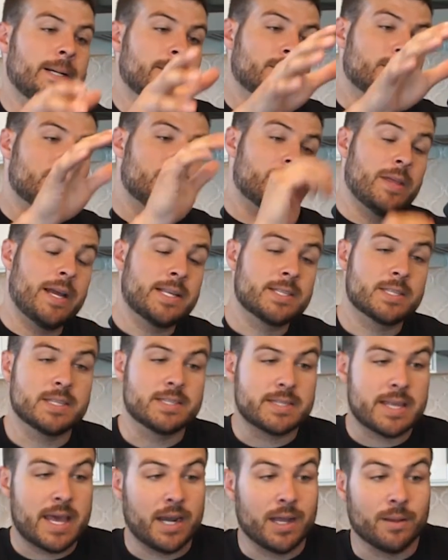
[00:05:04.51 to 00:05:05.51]
So that's the
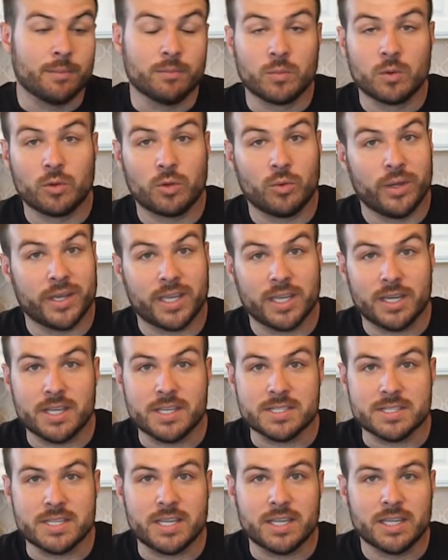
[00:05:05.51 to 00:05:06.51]
setup, quick and
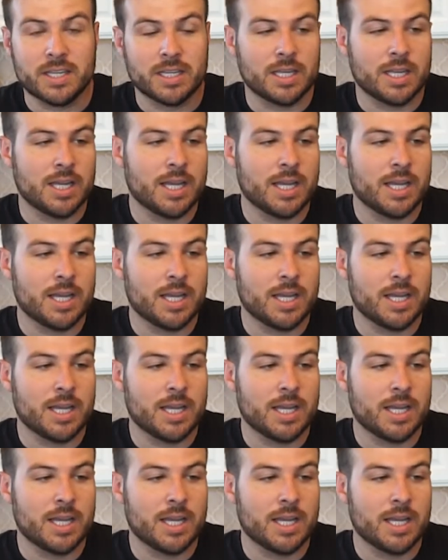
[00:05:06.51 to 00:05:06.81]
easy.